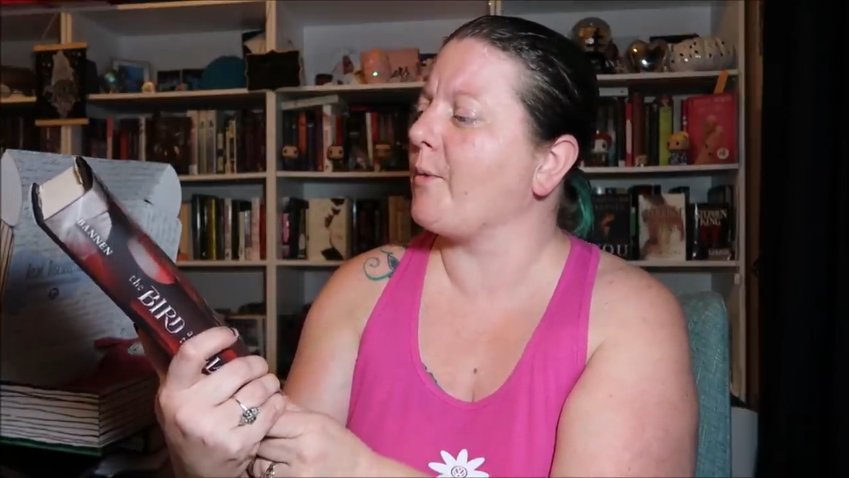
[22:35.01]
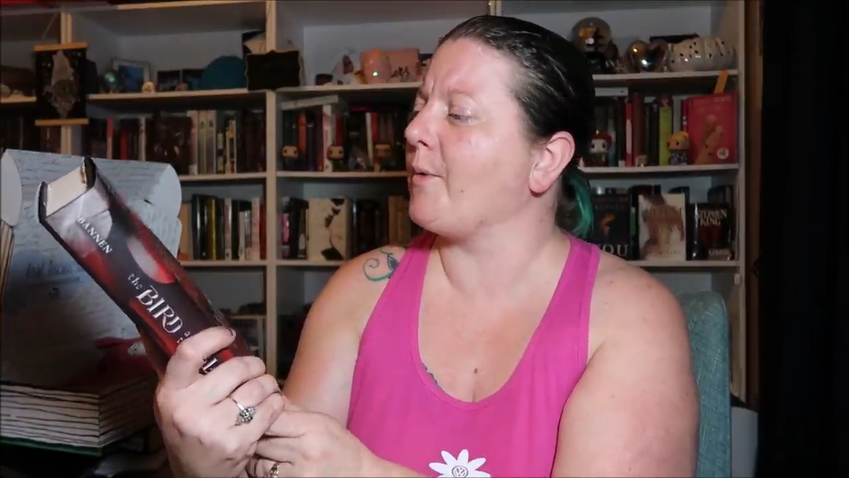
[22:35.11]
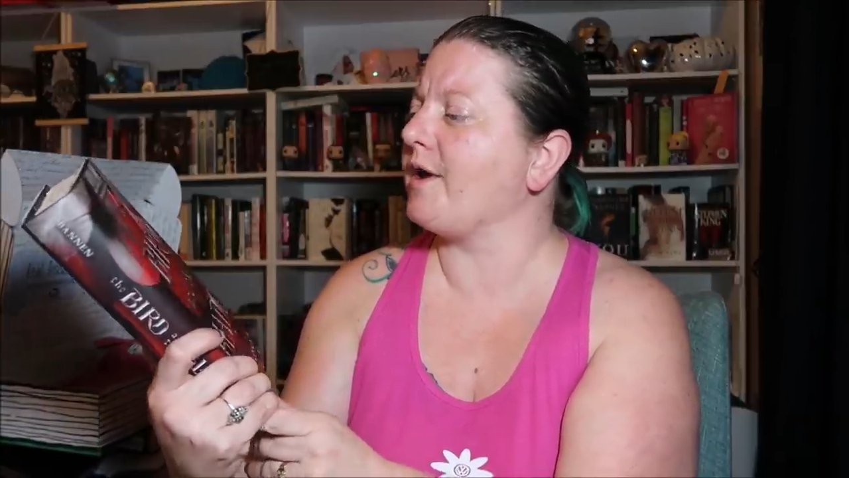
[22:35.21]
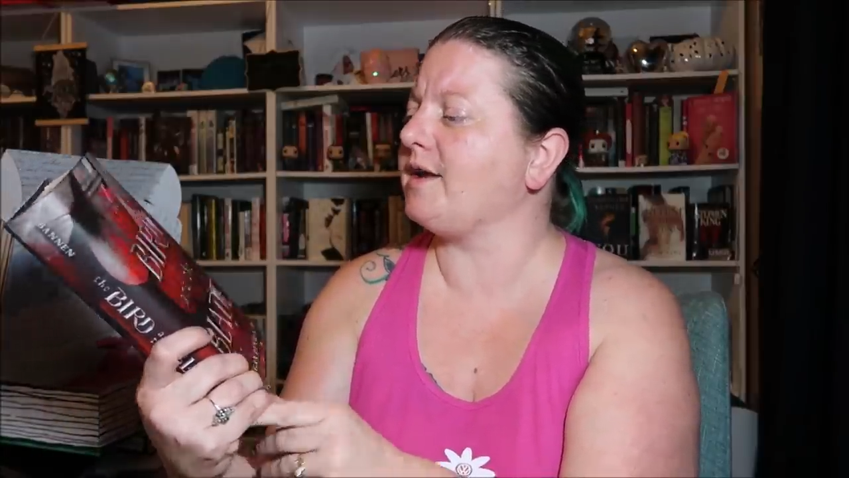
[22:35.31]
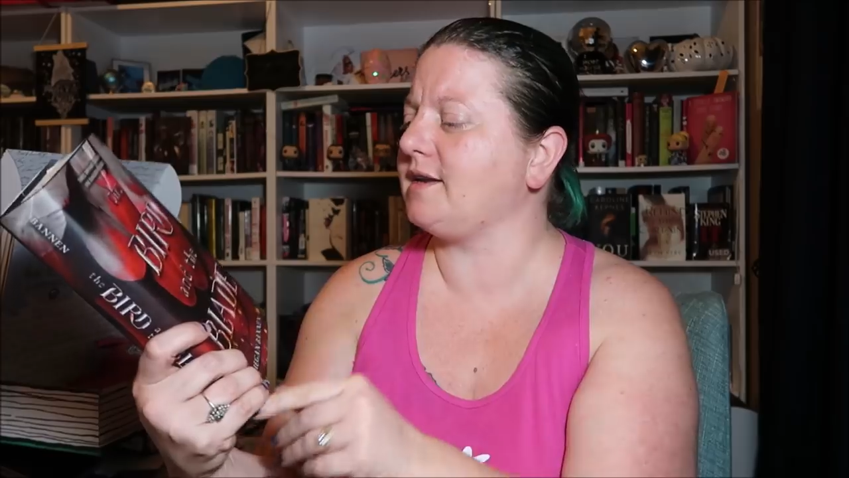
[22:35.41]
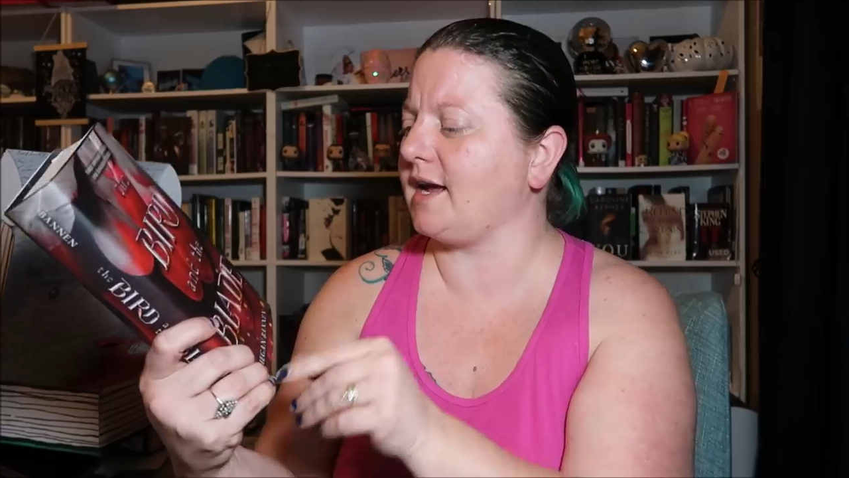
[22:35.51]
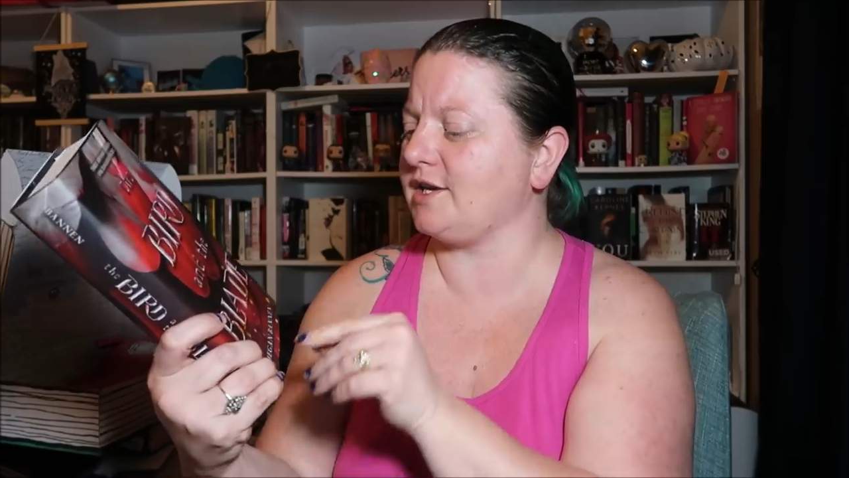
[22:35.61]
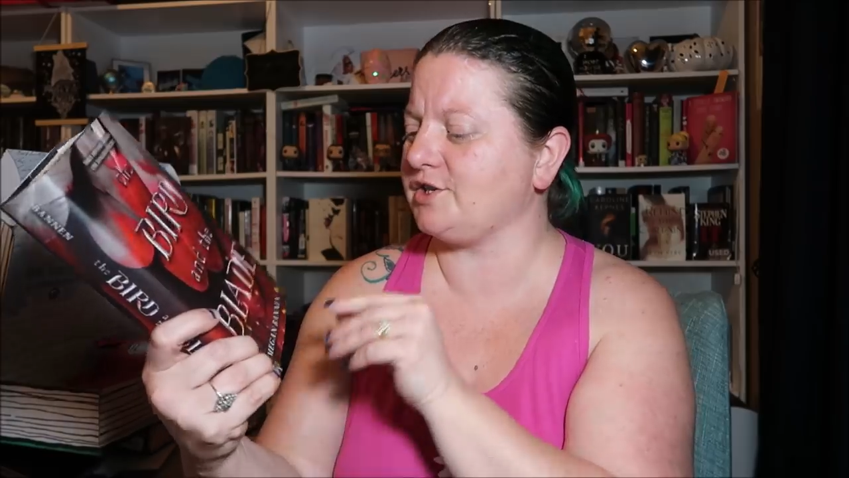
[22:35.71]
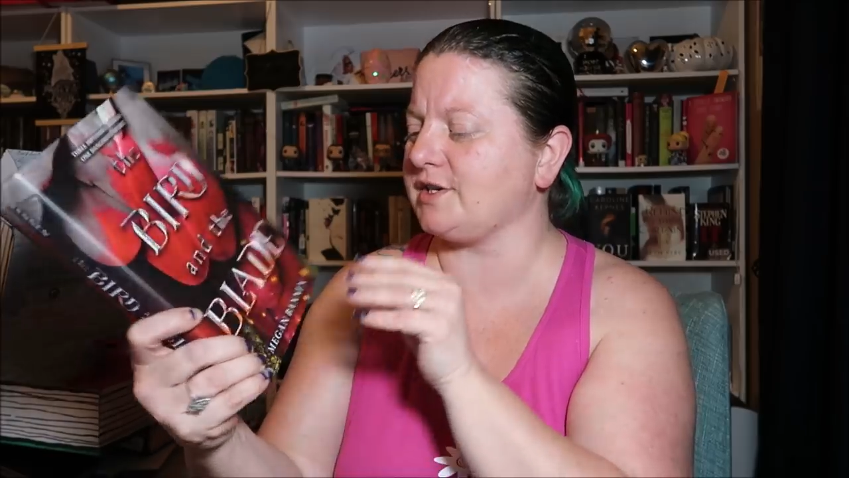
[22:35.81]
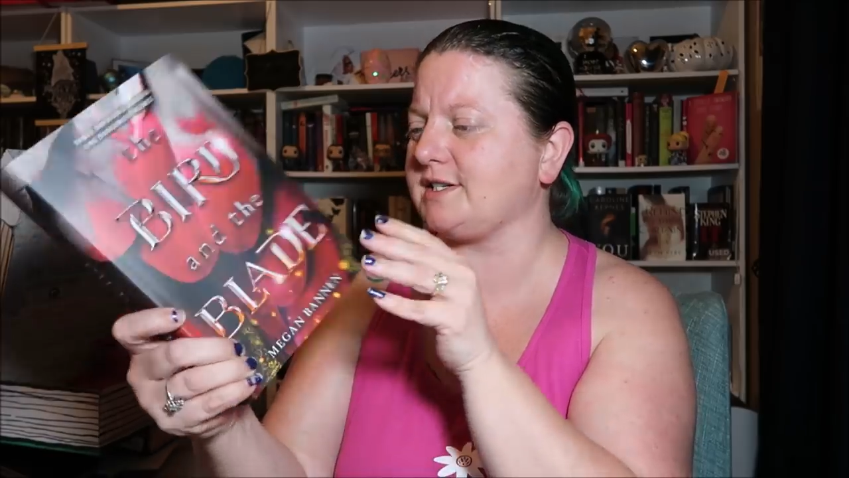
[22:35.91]
One
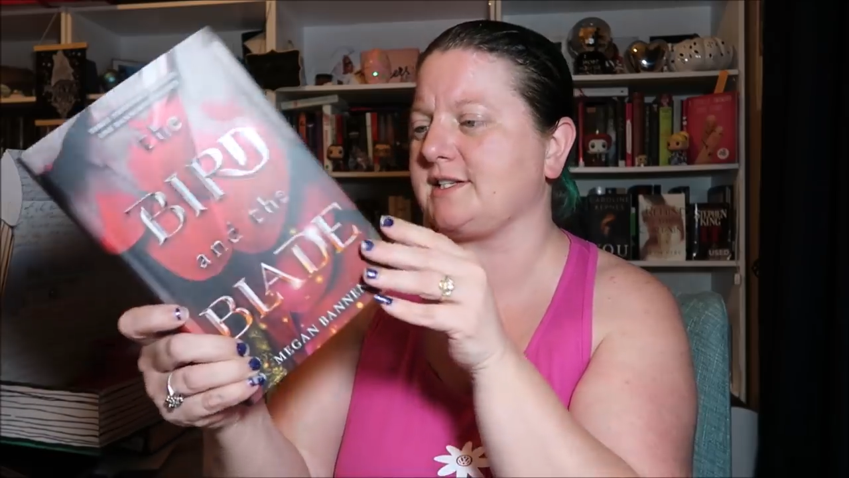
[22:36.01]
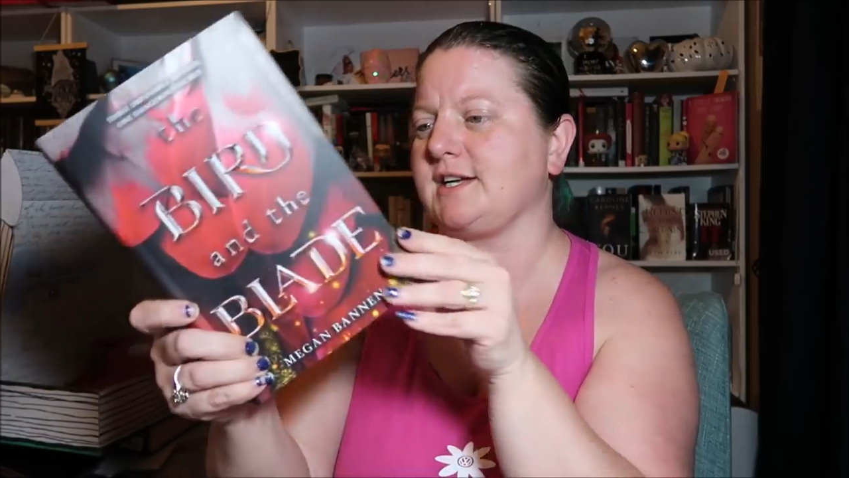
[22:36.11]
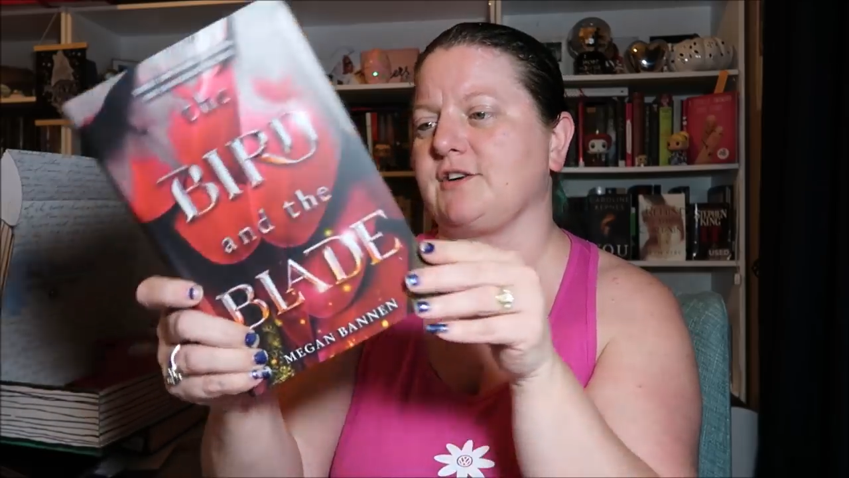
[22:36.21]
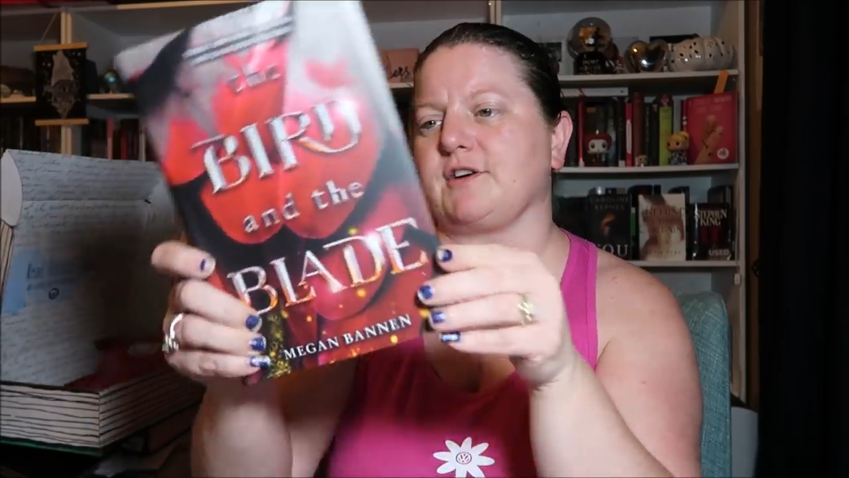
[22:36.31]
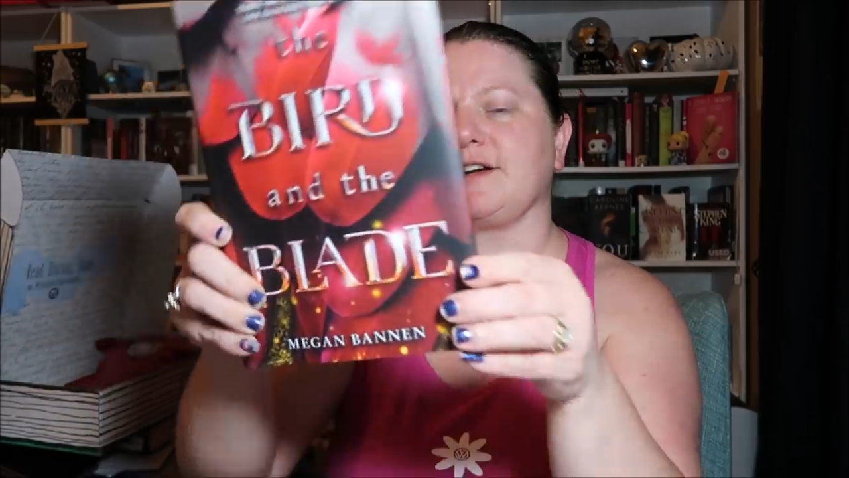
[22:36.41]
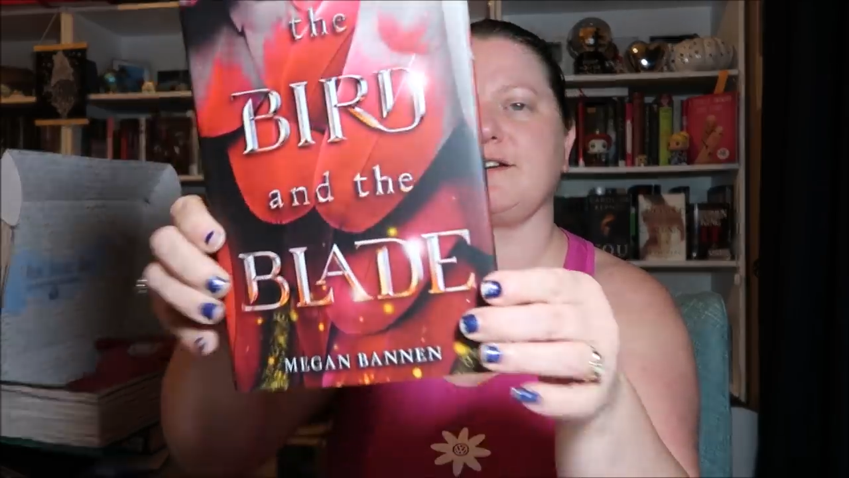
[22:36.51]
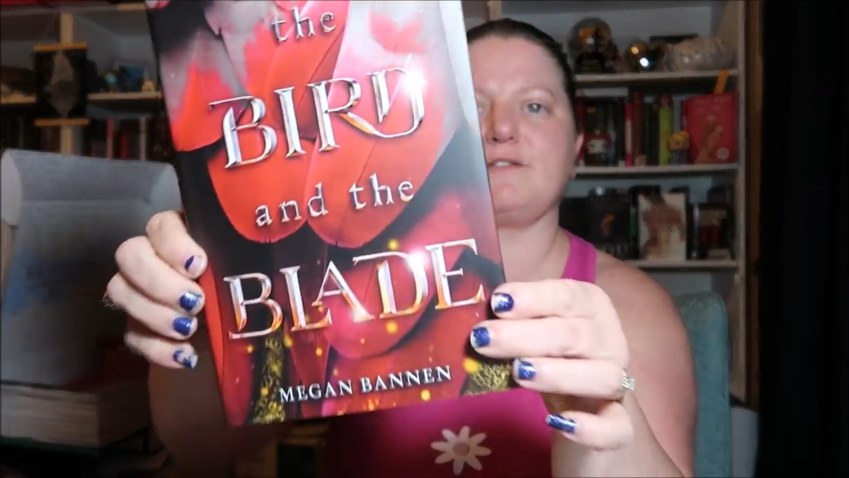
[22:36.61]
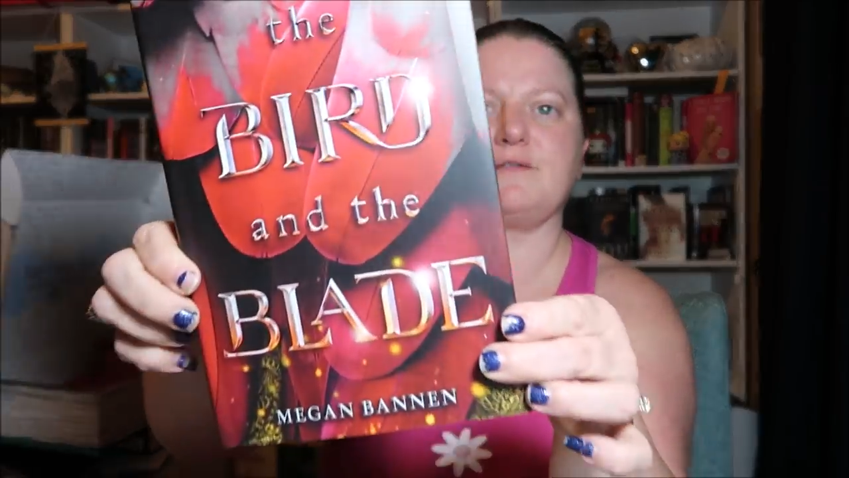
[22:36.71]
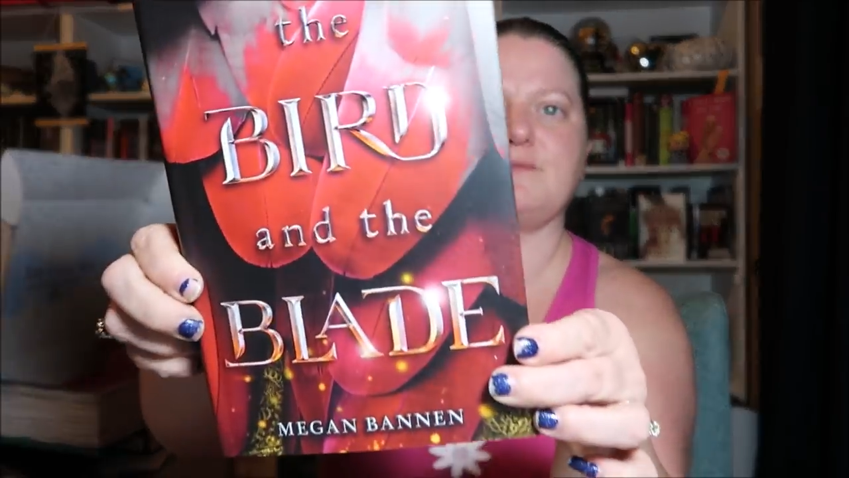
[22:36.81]
Dangerous Secret.